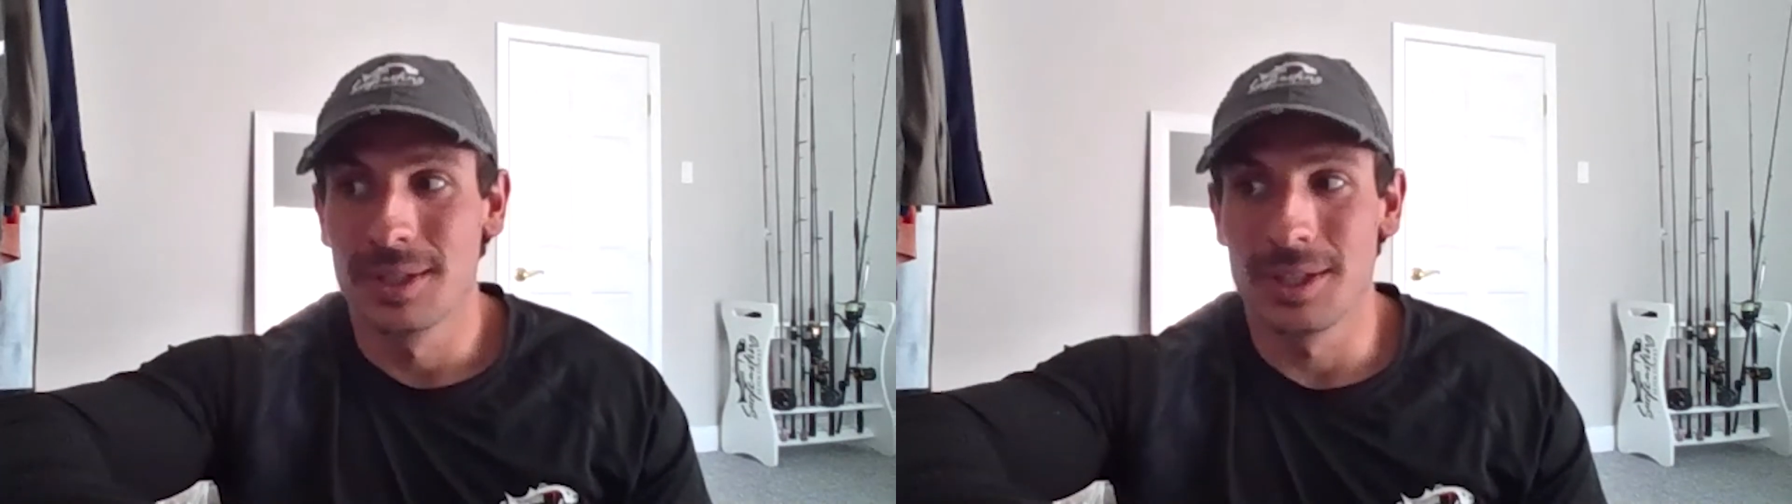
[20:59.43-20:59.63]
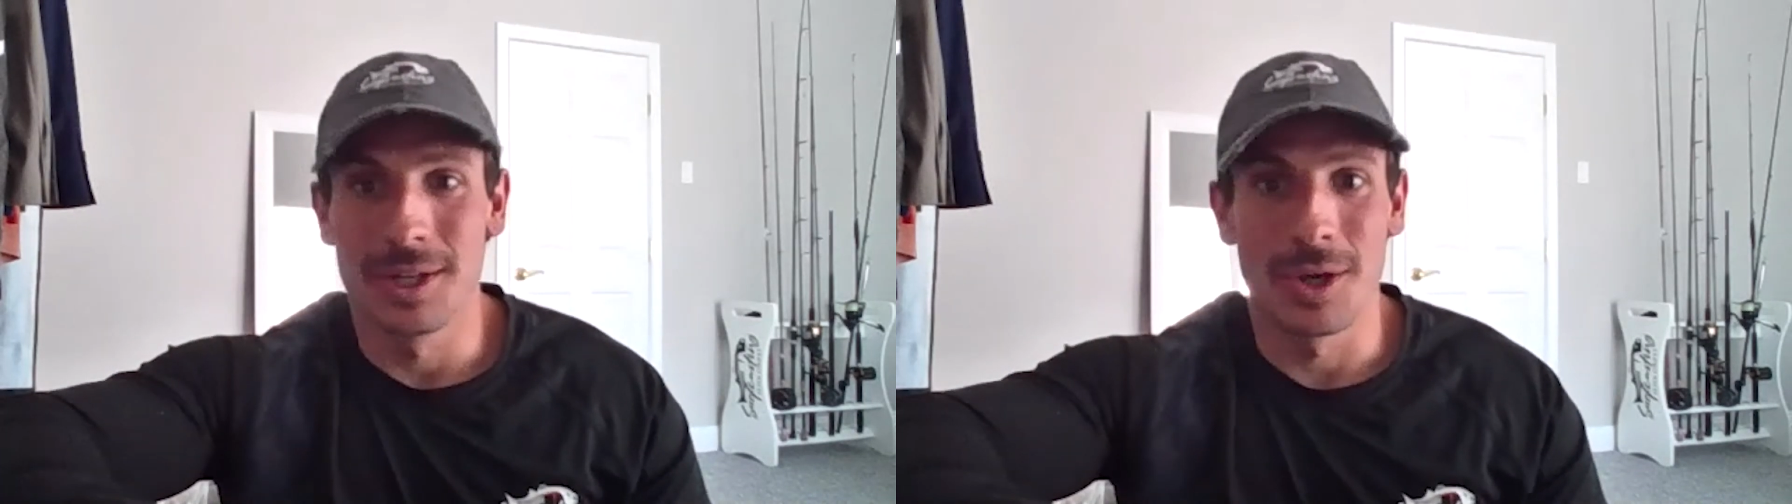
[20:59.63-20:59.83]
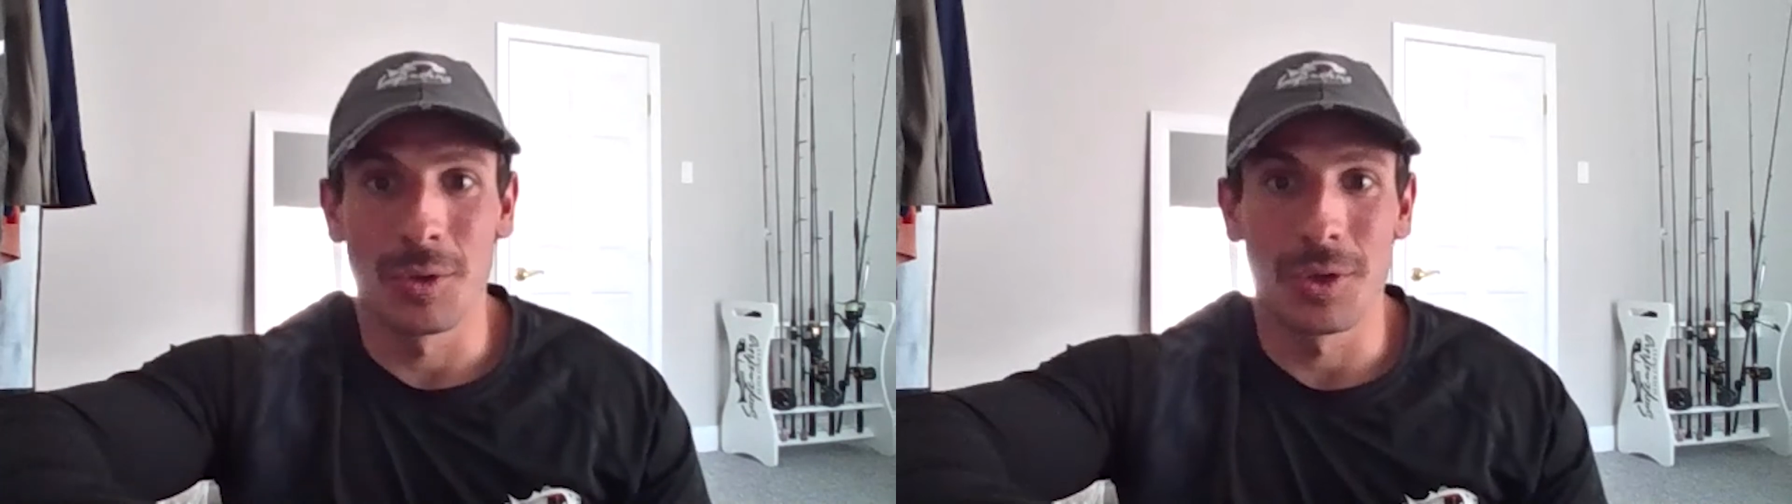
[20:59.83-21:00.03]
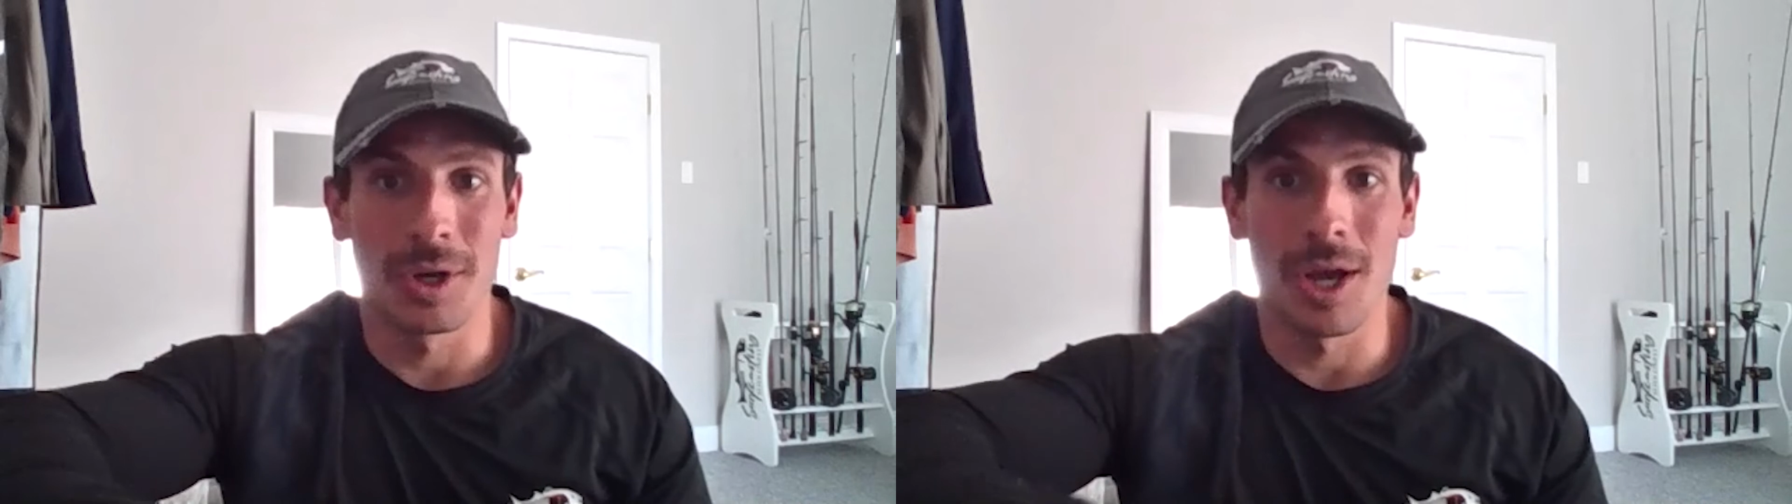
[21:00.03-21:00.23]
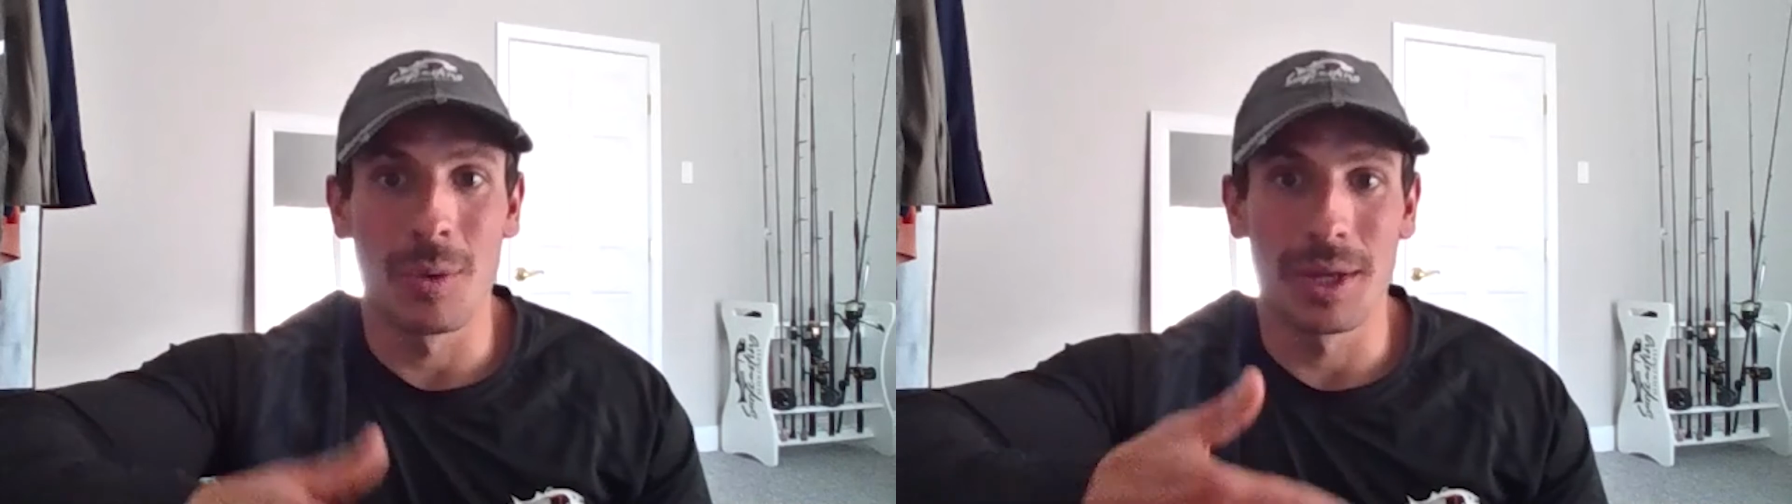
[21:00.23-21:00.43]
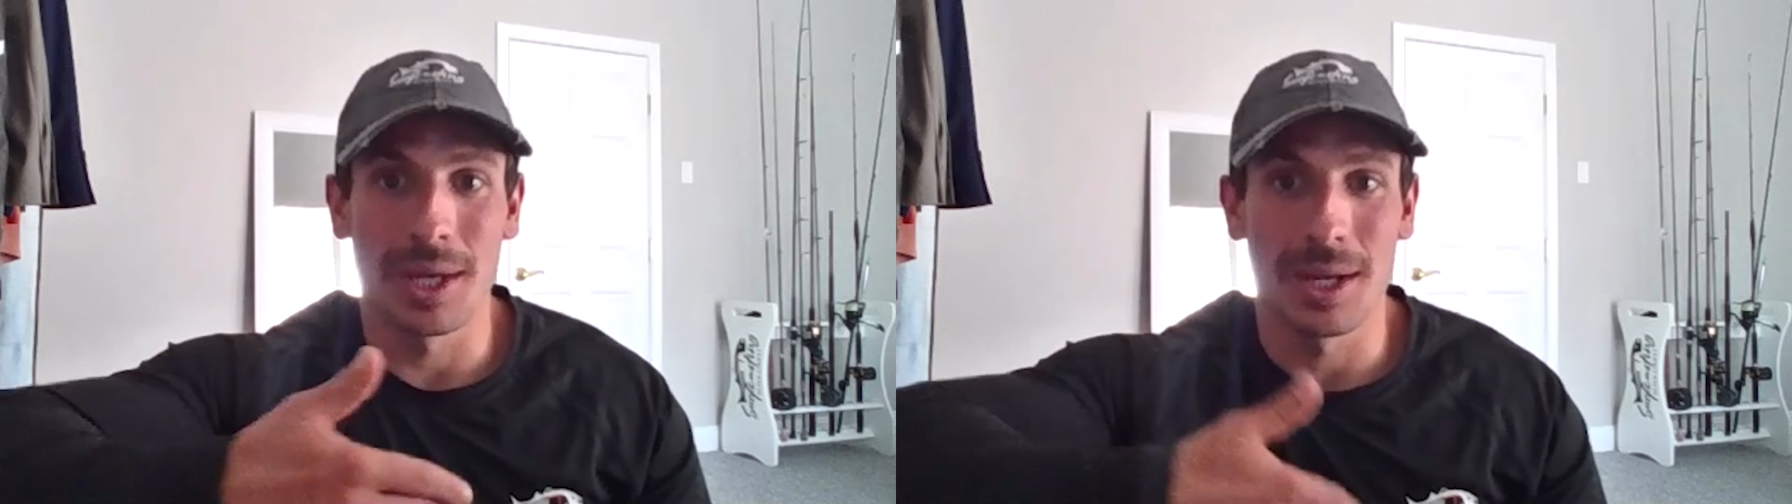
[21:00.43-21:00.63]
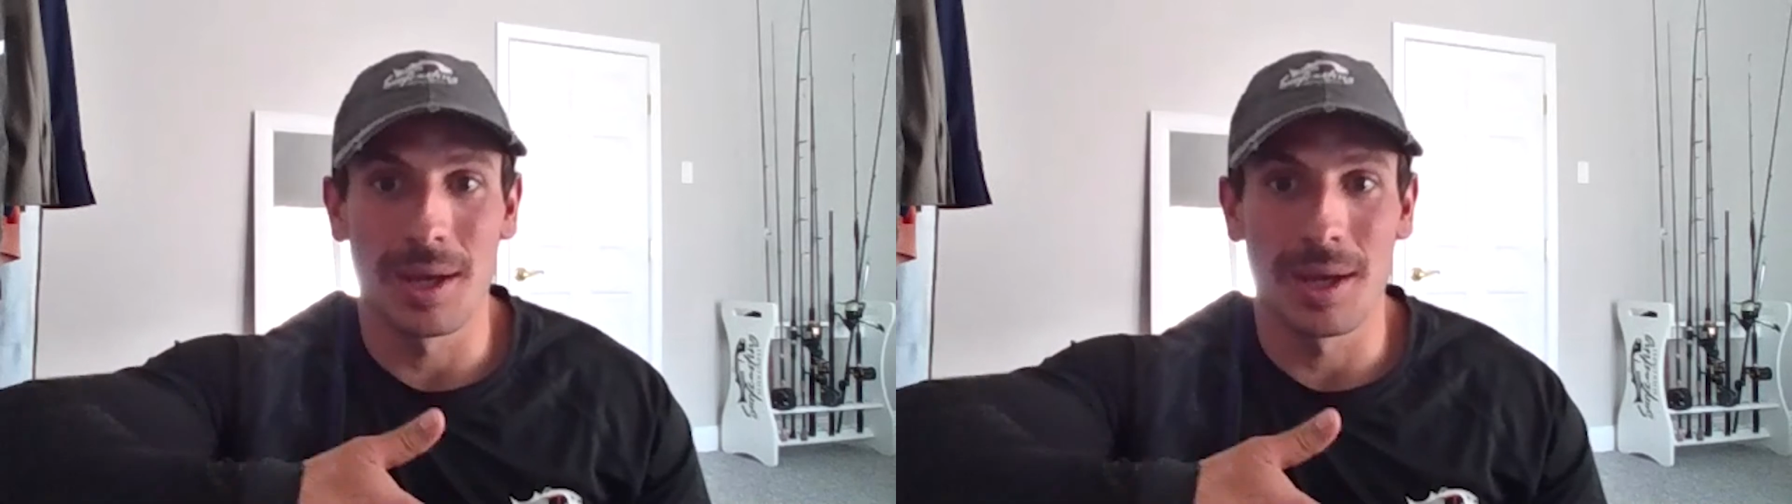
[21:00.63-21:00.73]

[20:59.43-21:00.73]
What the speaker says: they're going in